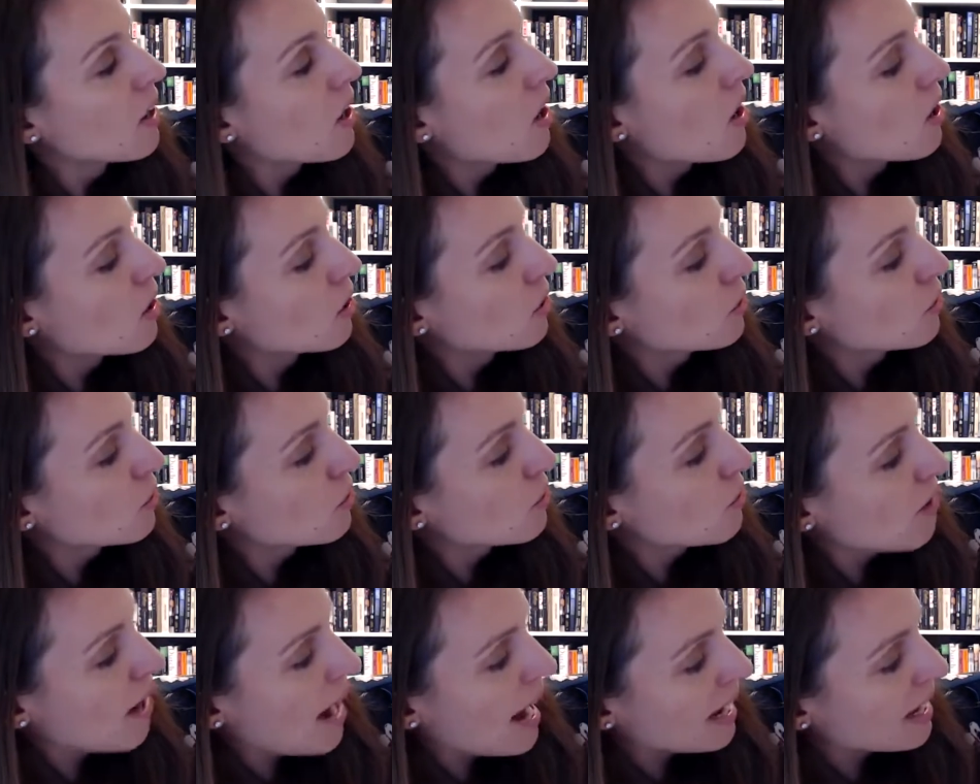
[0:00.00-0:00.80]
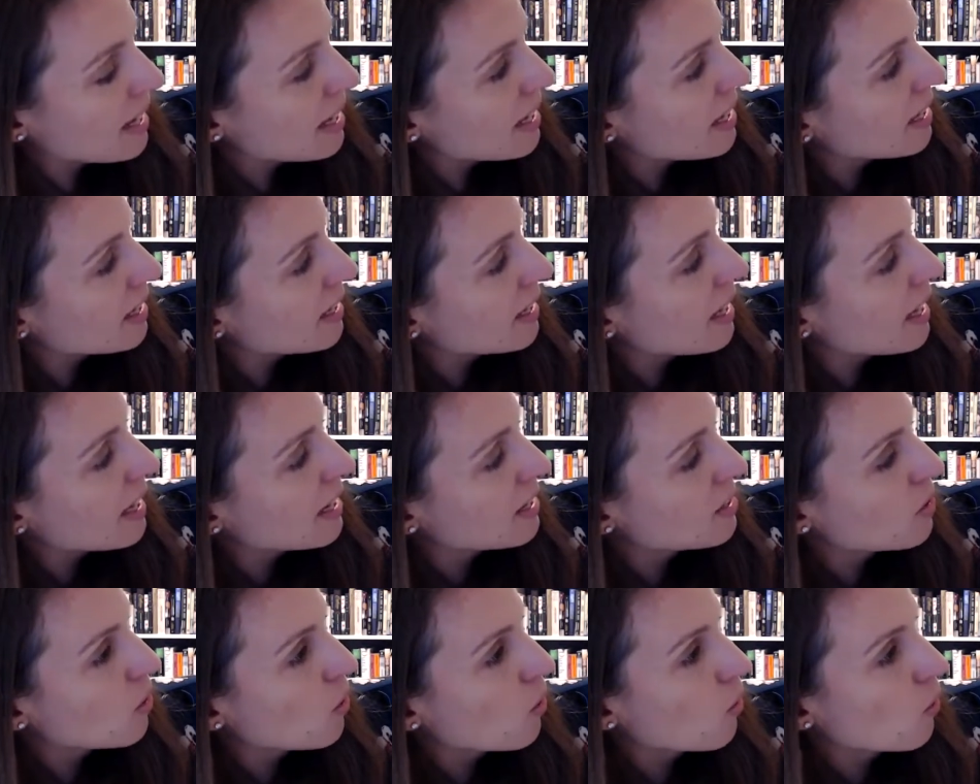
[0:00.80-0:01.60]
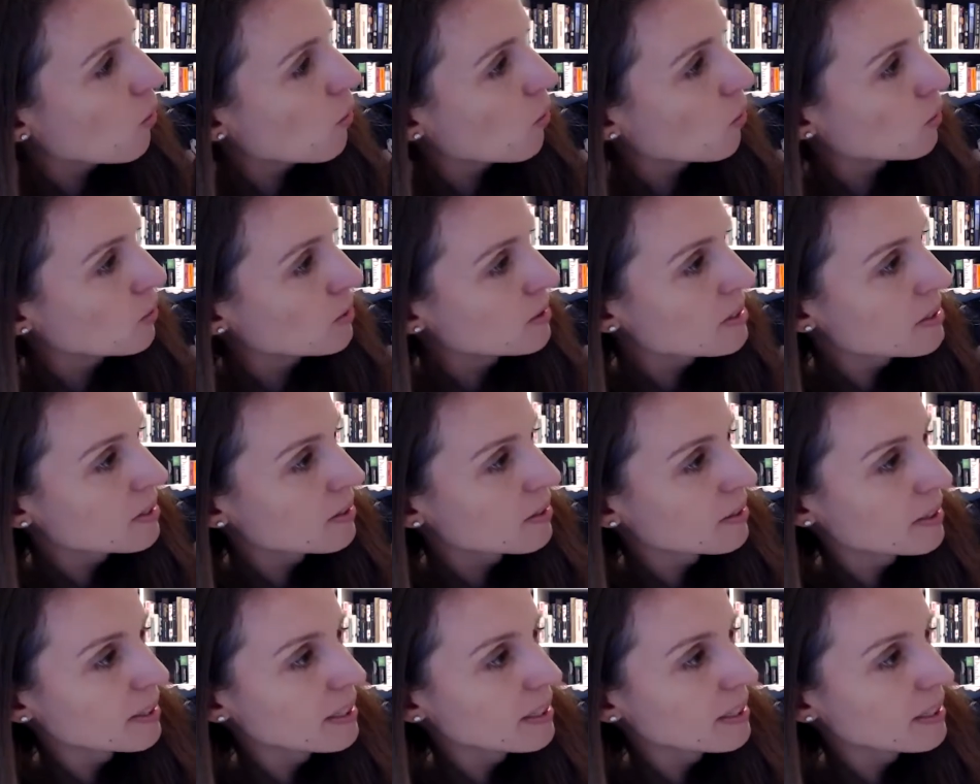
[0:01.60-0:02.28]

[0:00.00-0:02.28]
all craggy and old.